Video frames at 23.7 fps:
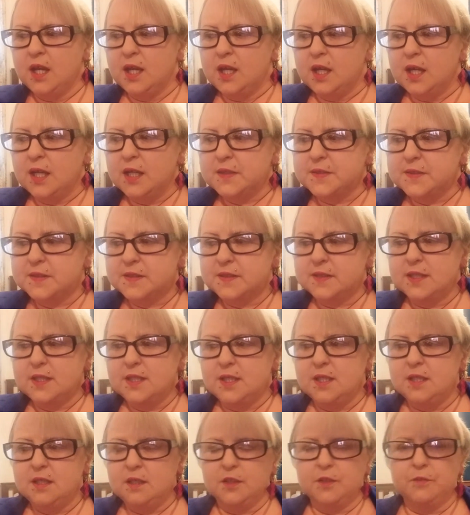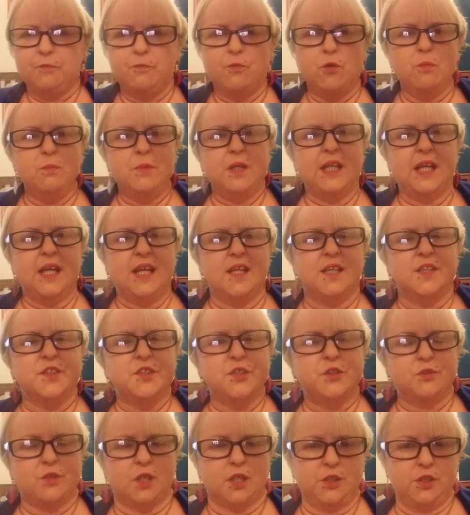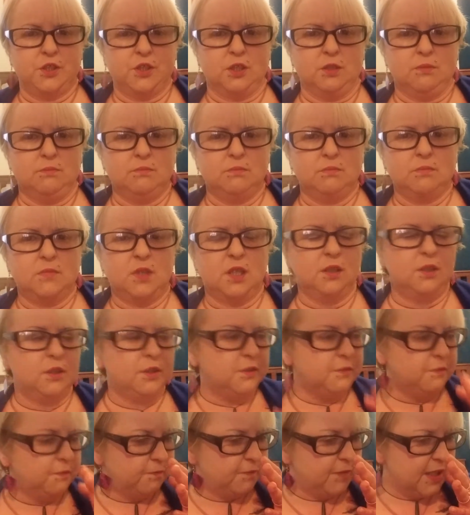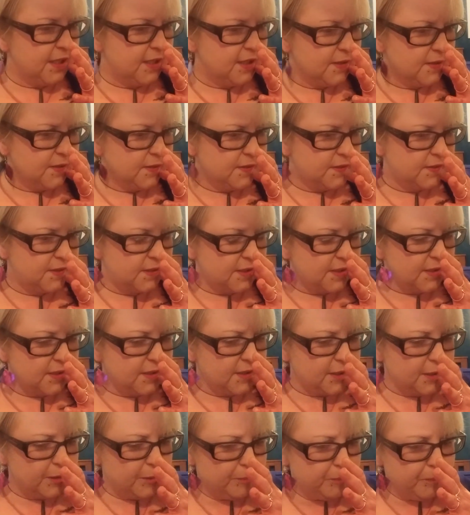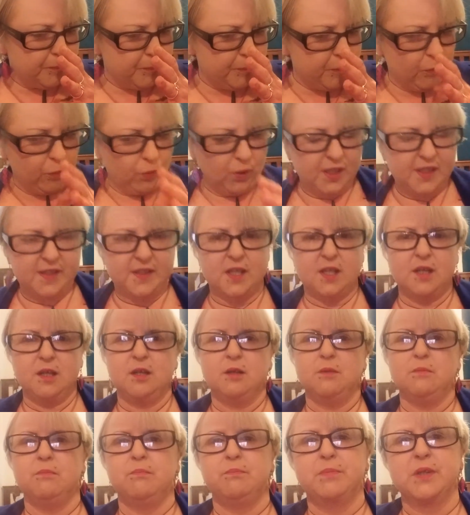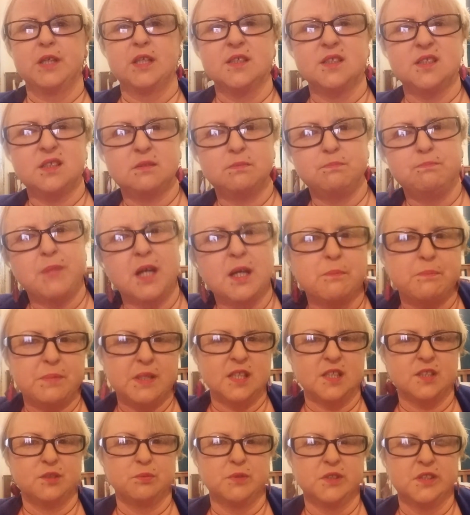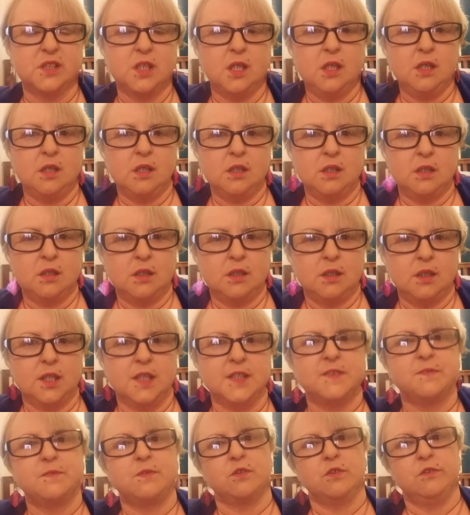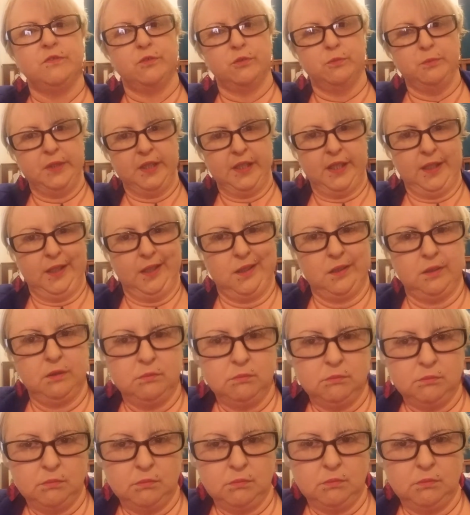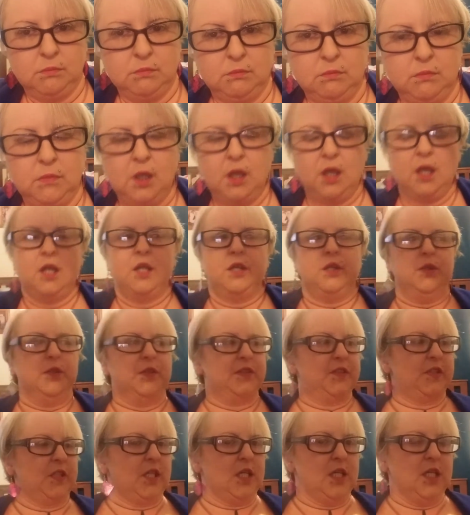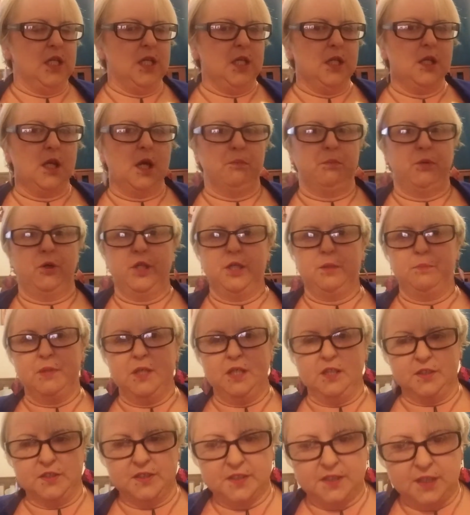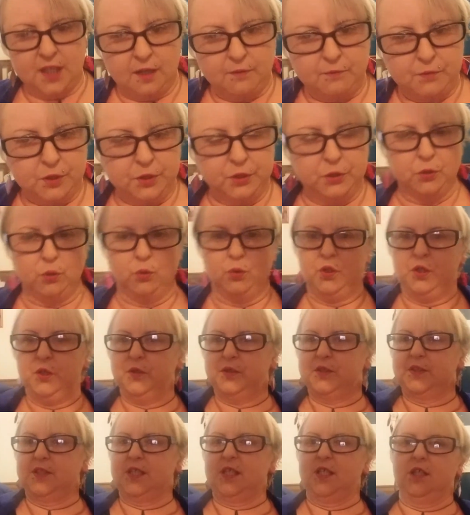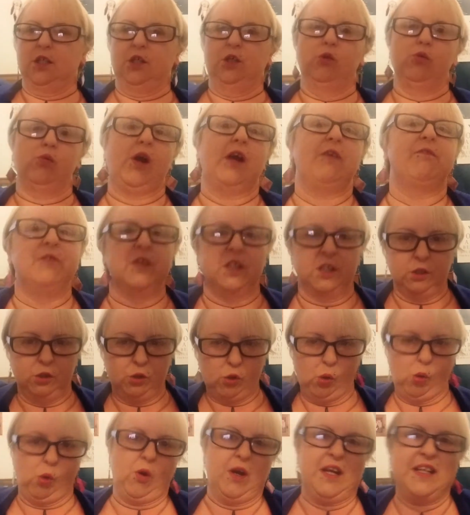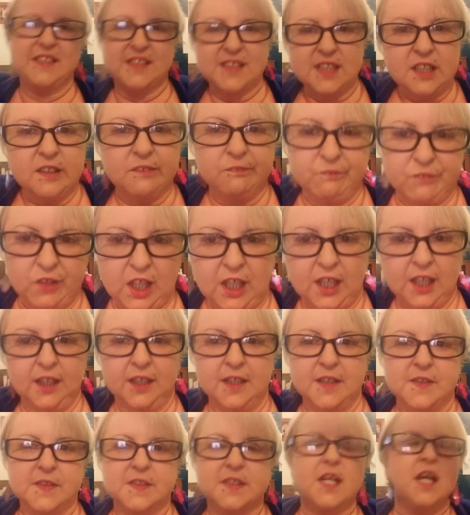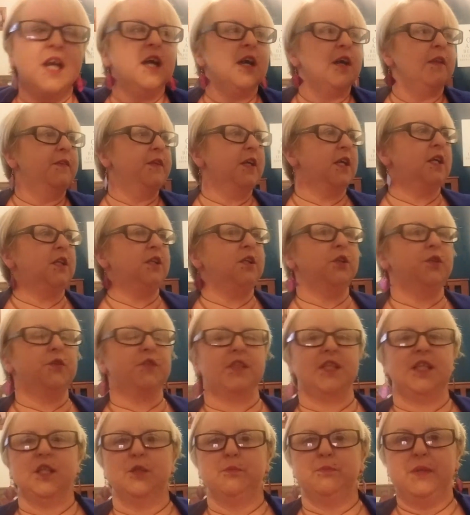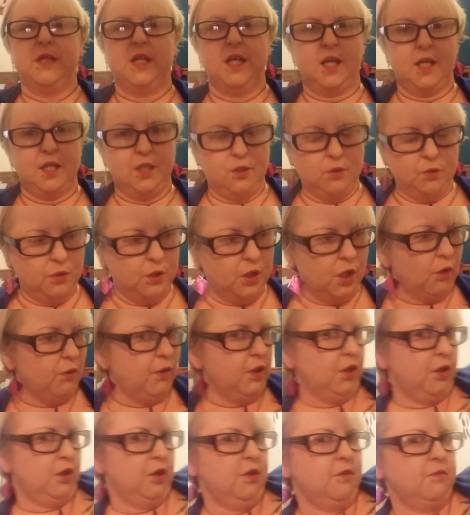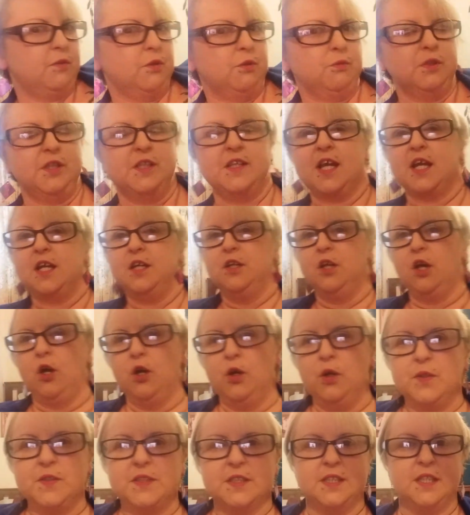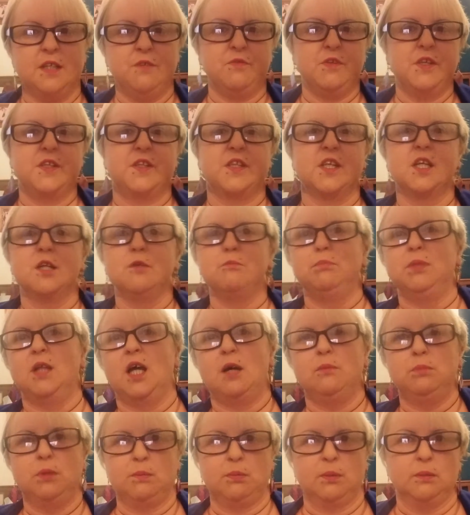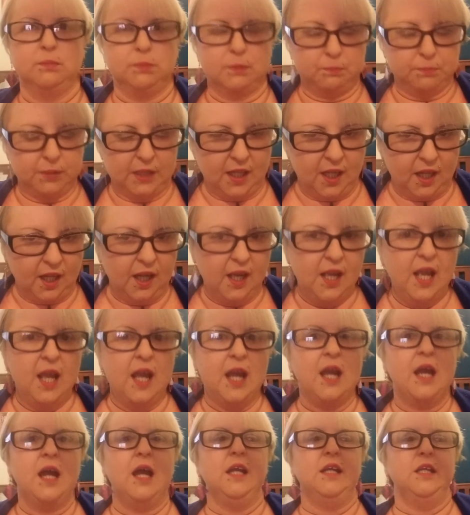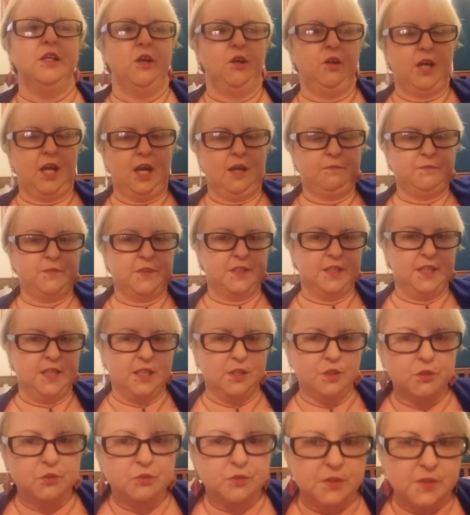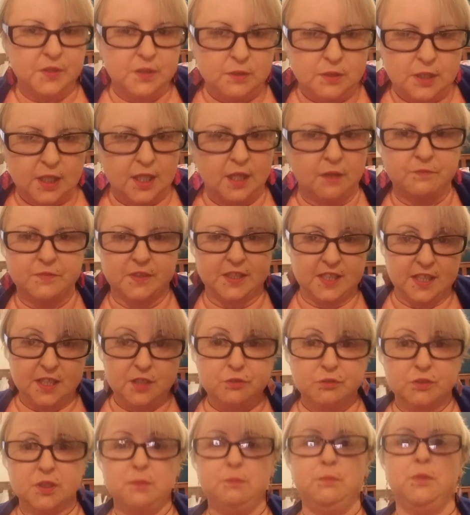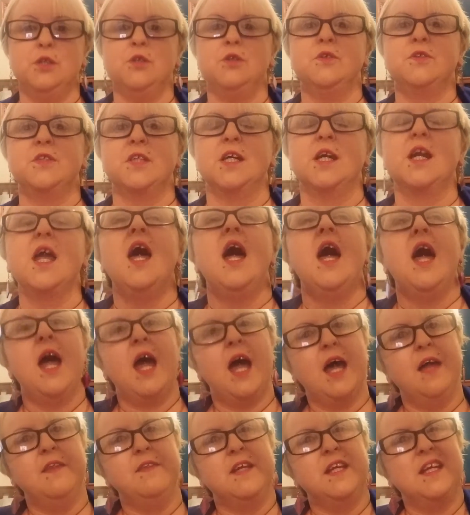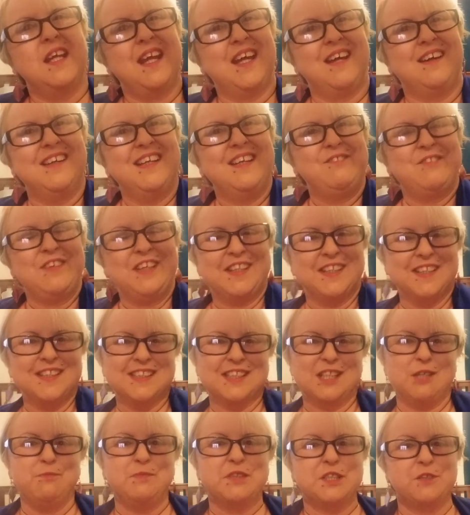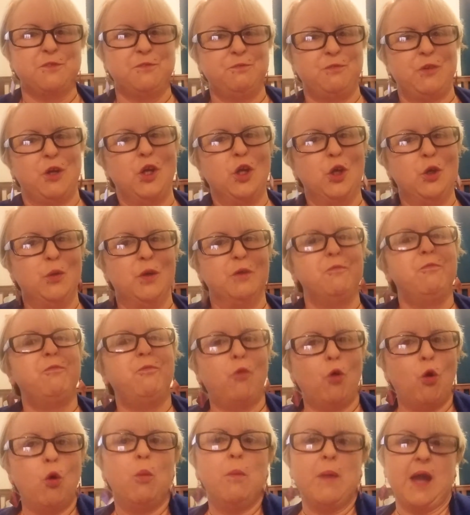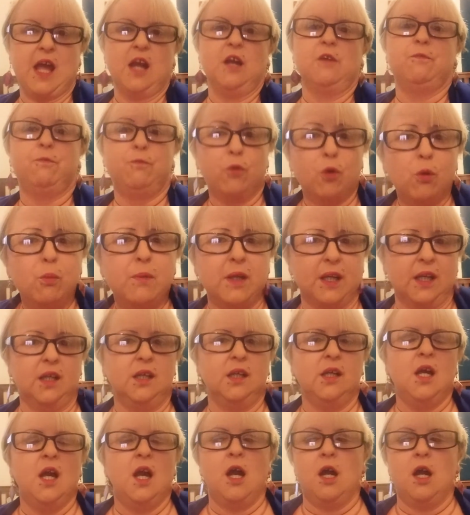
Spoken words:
It's the formulaic structure. A lot of fans, one of their biggest bugbears was it's very formulaic. You see a body being discovered, or you see a graphic, gory scene of violence, then you see the BAU going over it in their notes and everything, blah blah blah blah blah. You know, after the entry music, and then how everything seems to follow a format, a formula.